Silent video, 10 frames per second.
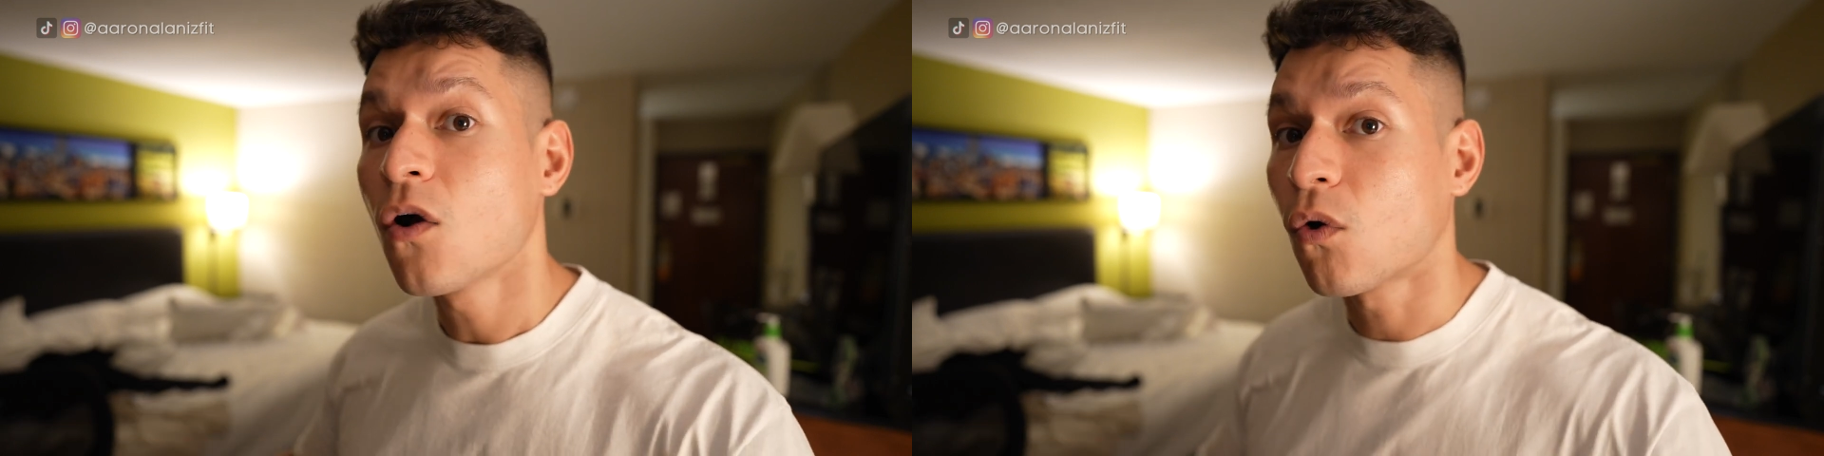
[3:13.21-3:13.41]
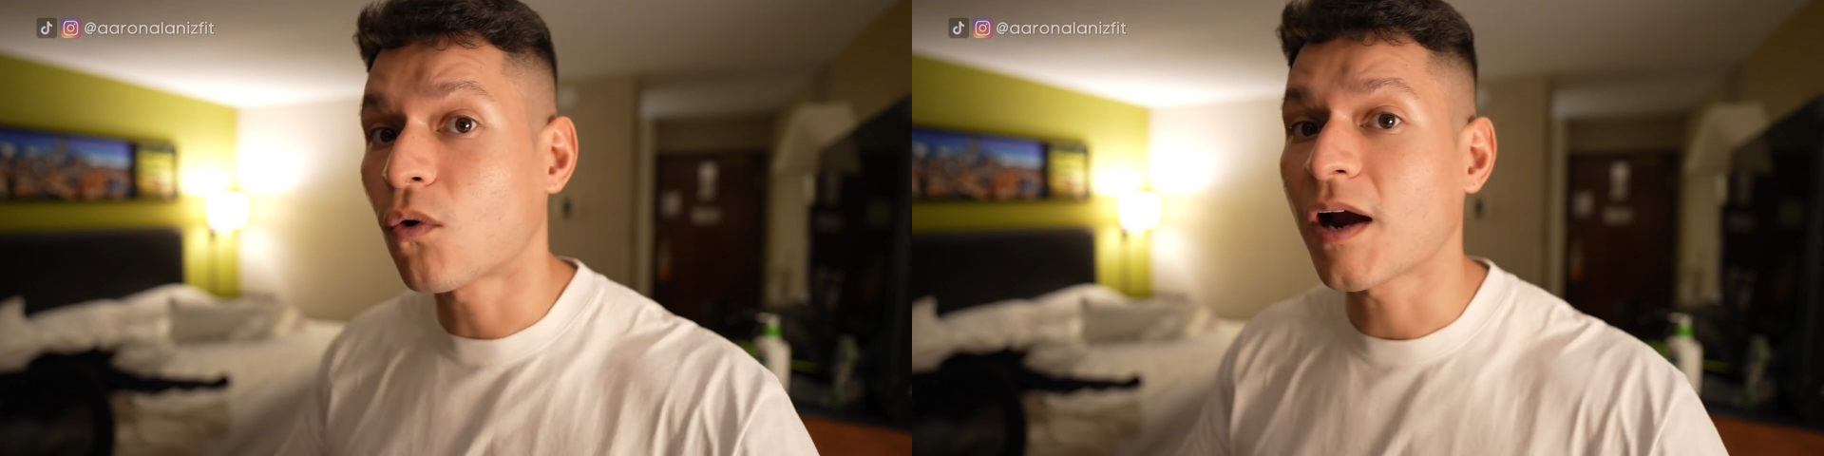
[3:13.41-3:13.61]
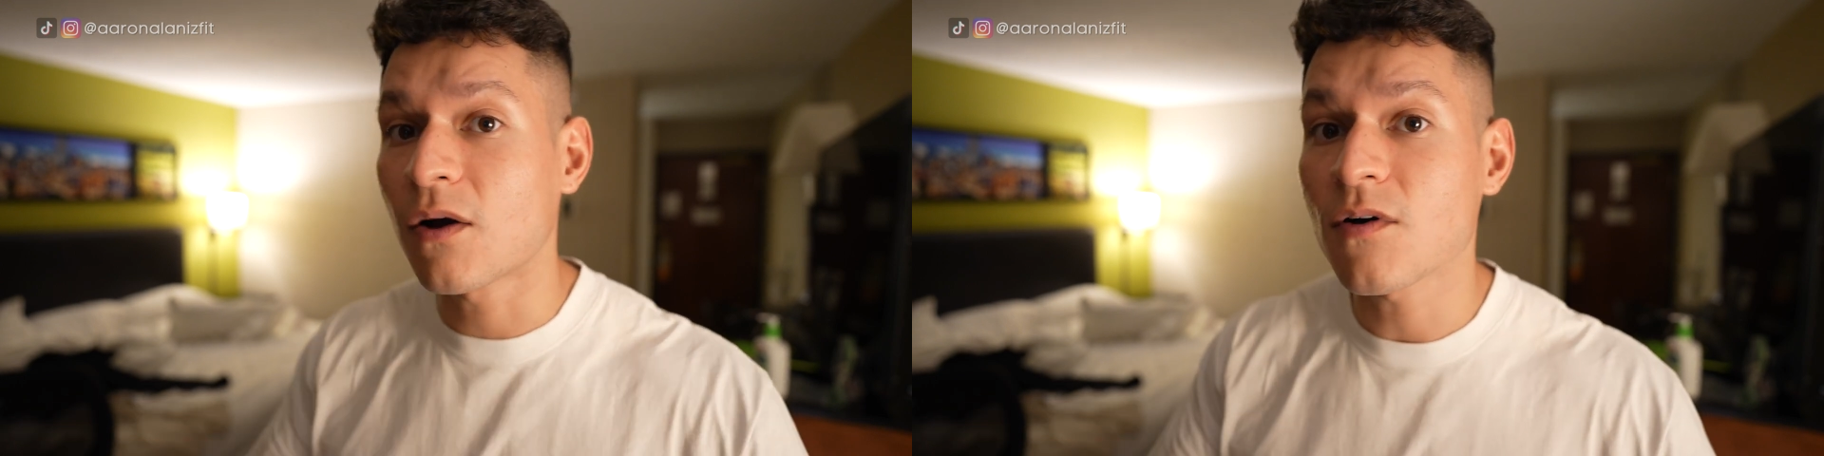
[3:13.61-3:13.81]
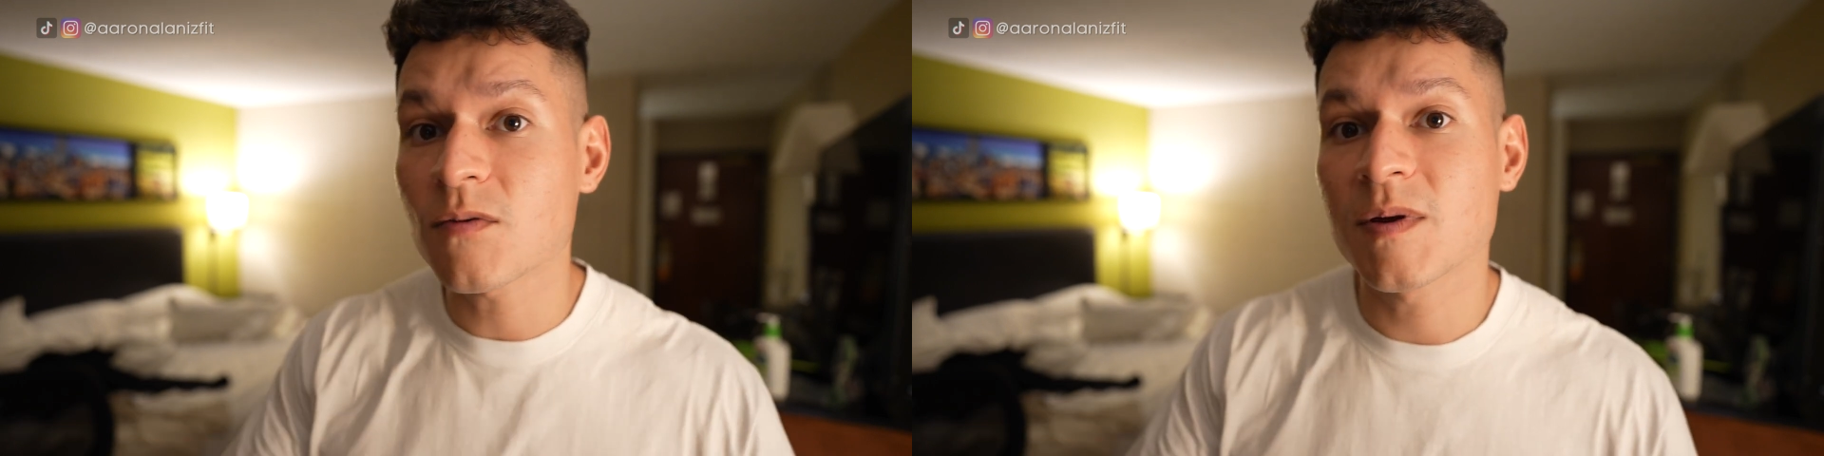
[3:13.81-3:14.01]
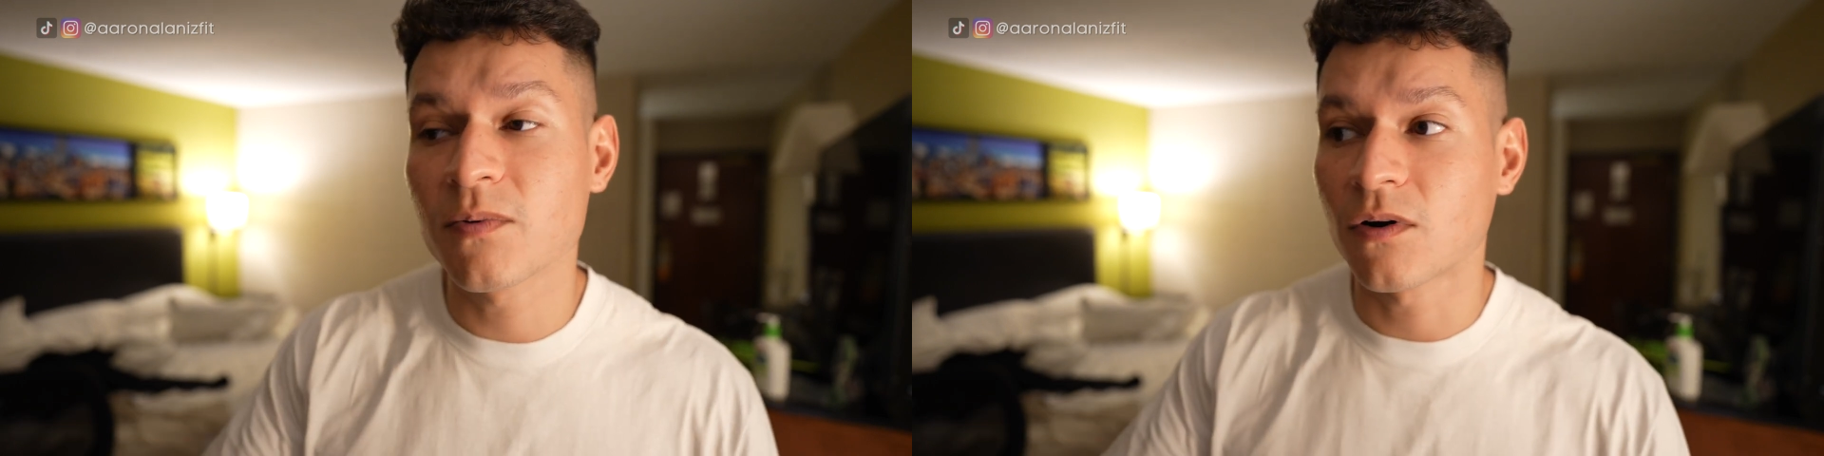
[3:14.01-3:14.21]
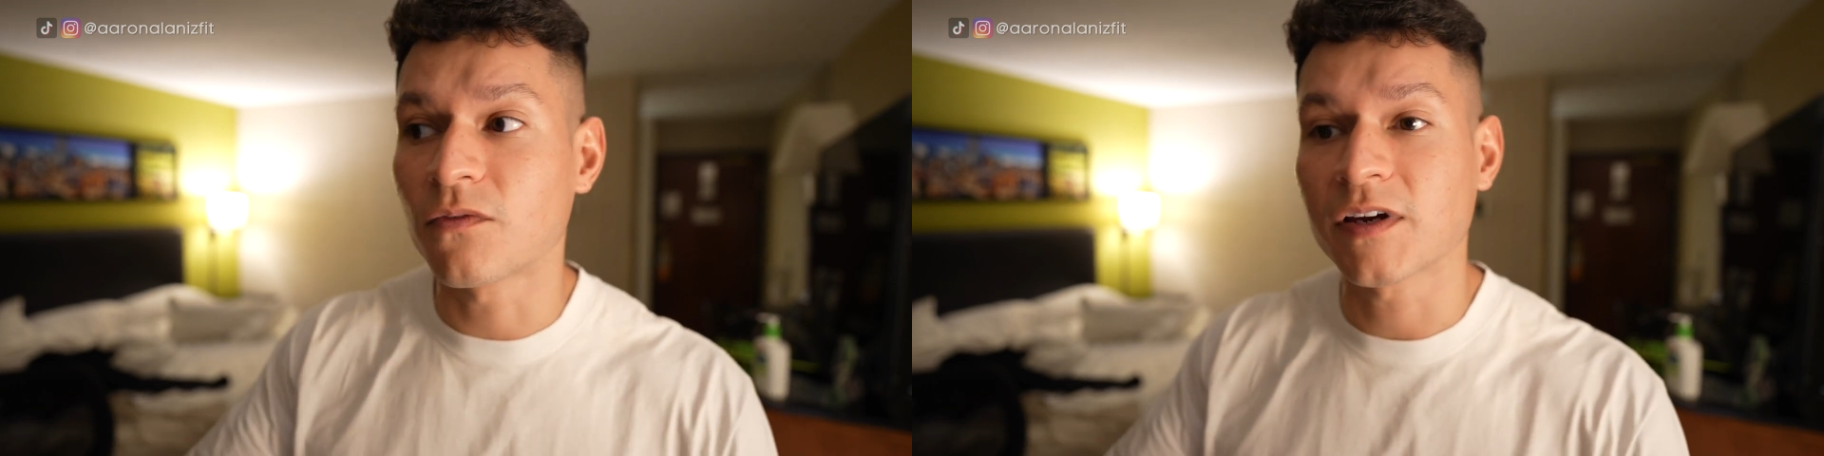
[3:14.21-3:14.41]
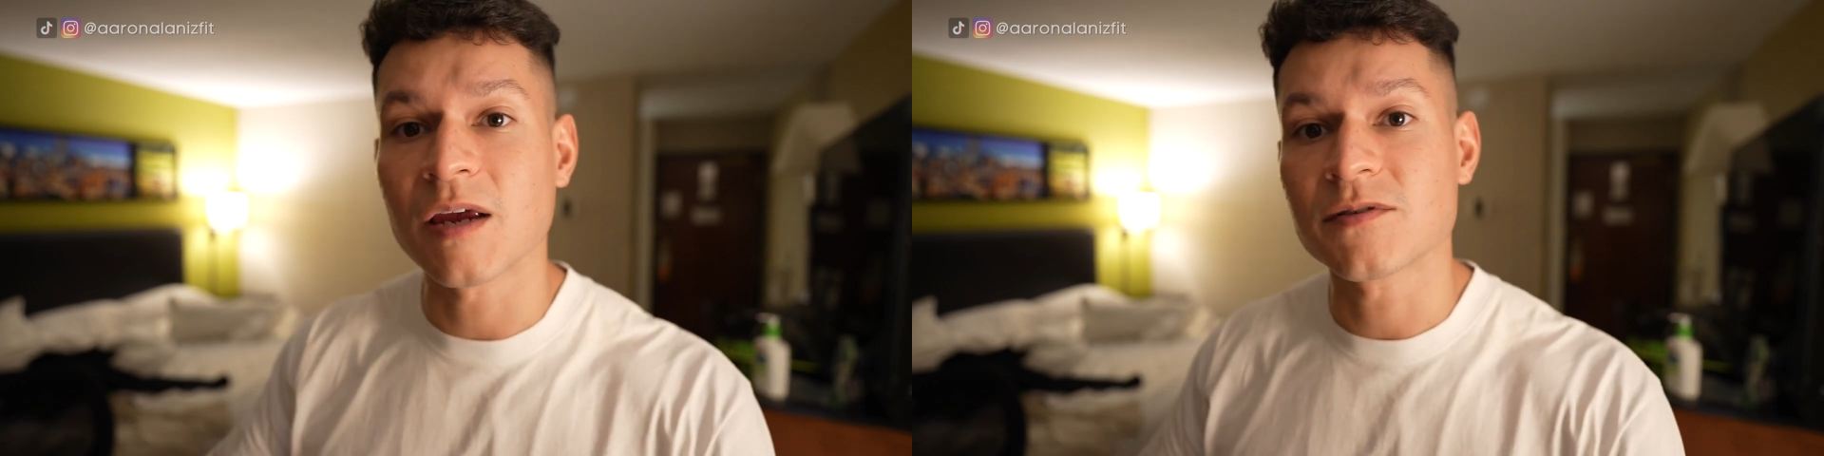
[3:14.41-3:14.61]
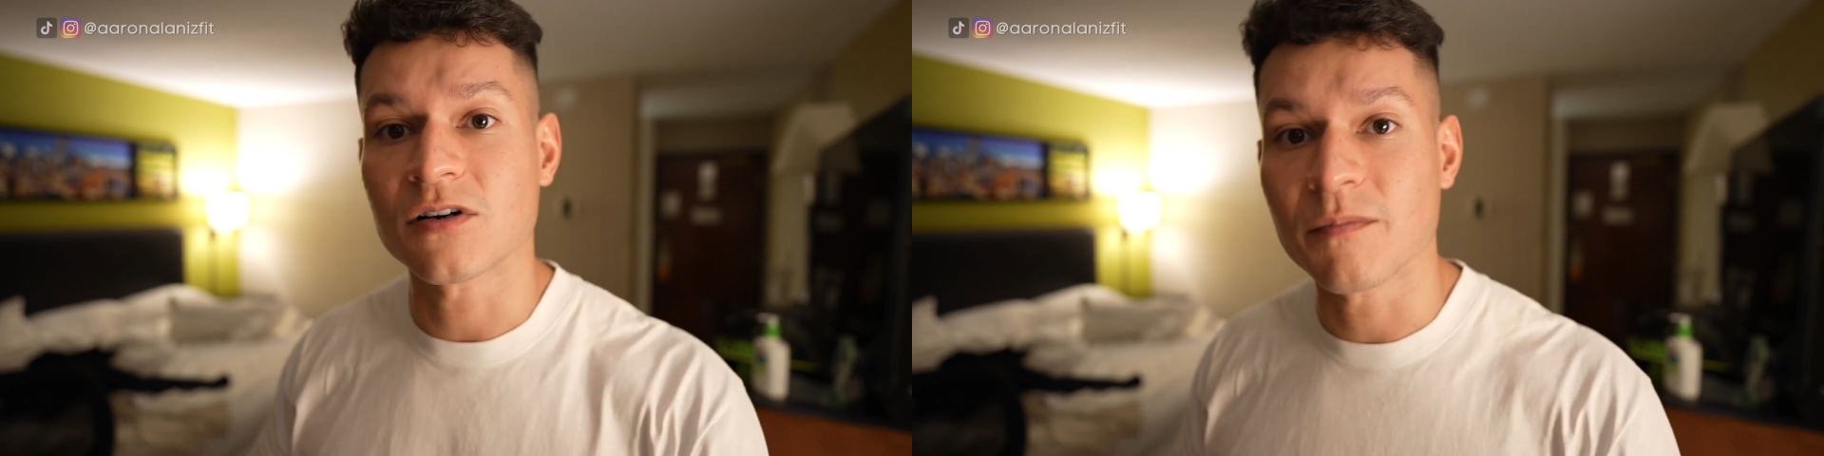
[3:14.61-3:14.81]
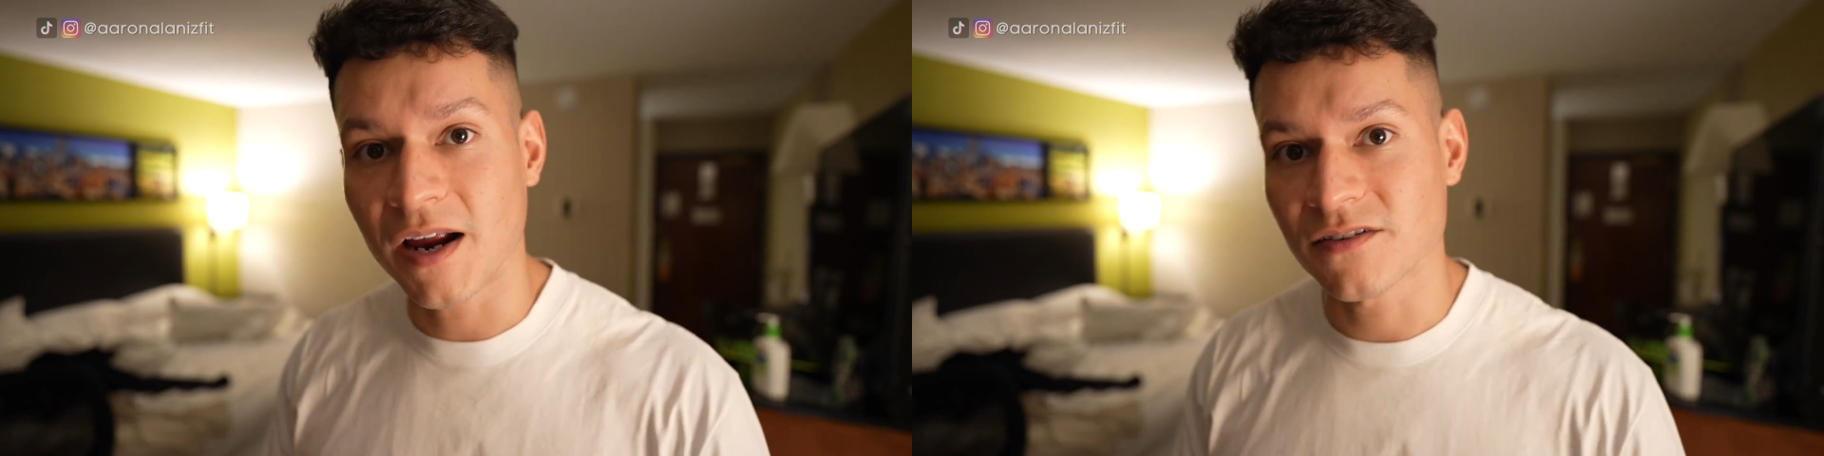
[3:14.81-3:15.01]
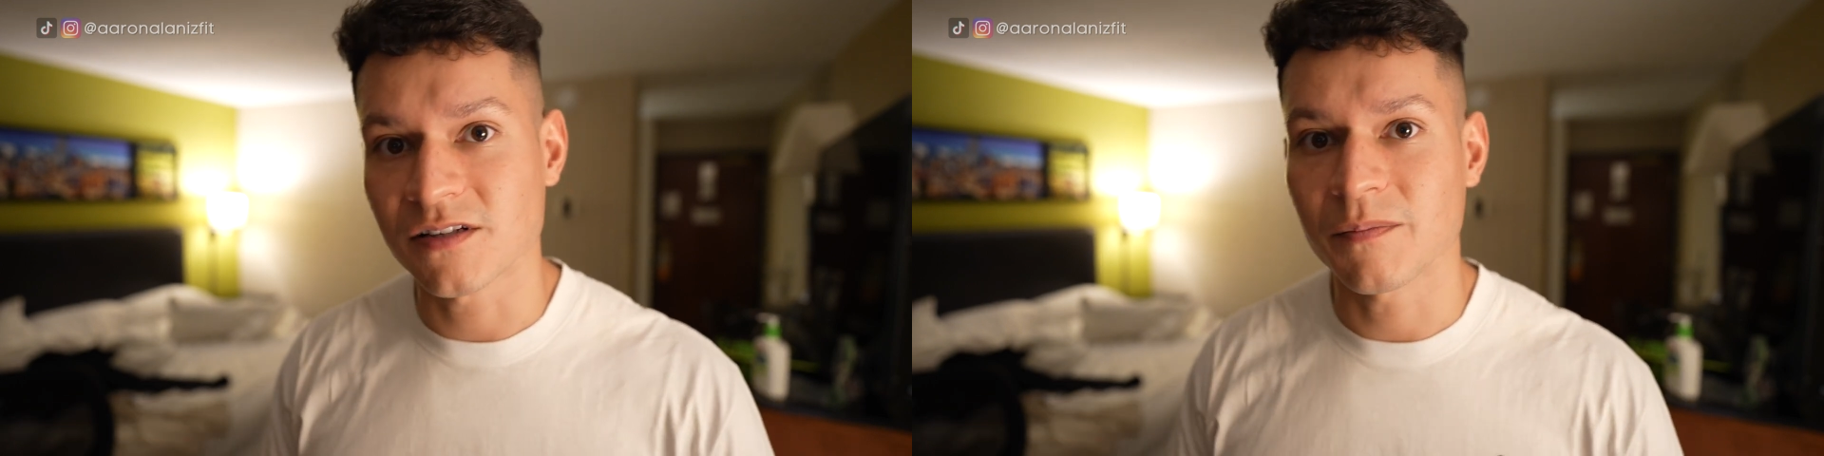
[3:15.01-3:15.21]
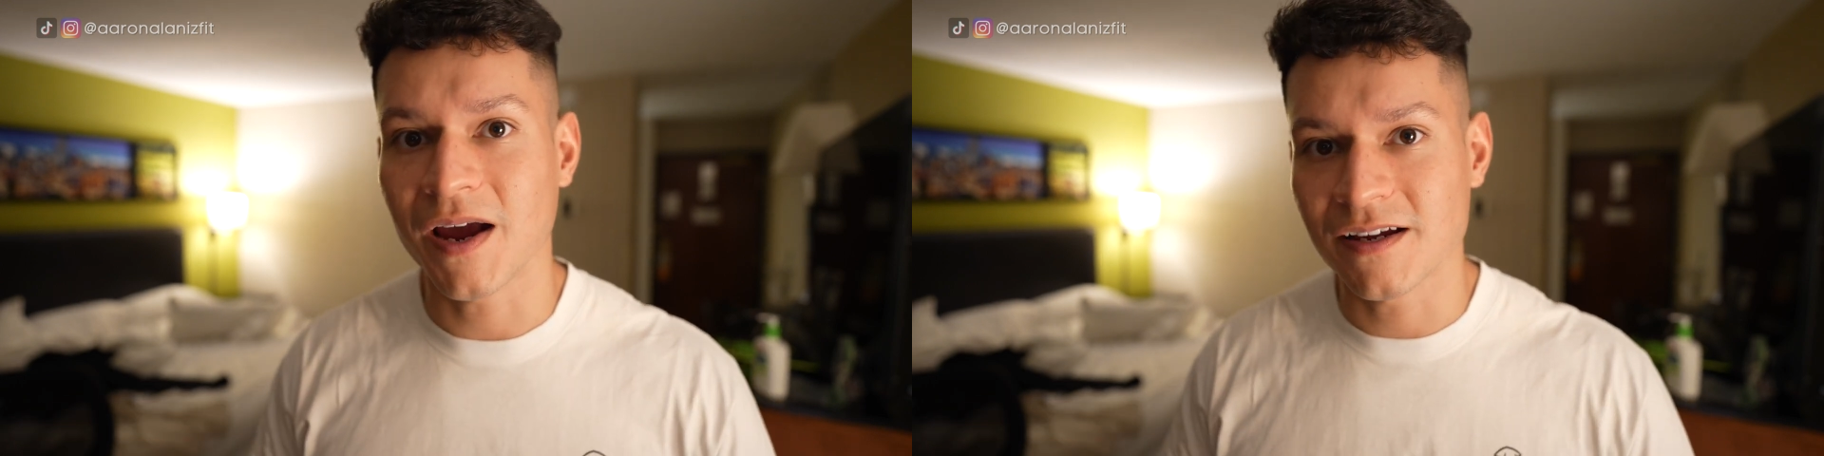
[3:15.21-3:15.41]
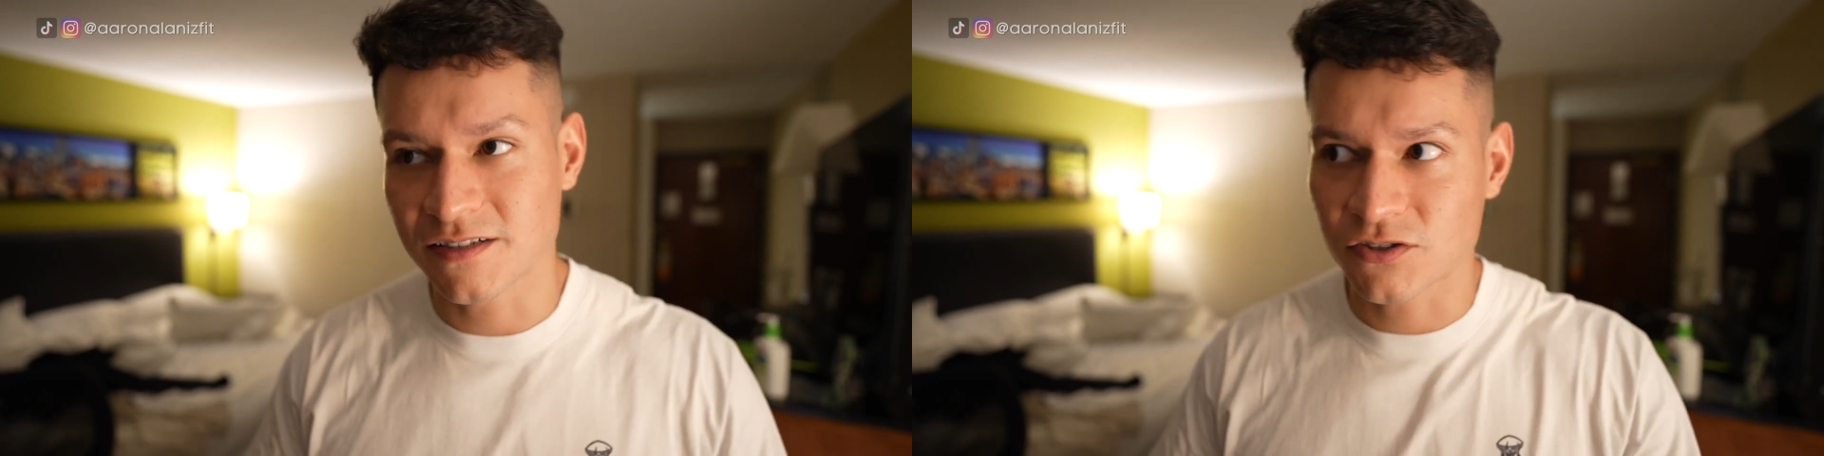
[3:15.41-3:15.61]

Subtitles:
or how other people overcame certain battles in the past,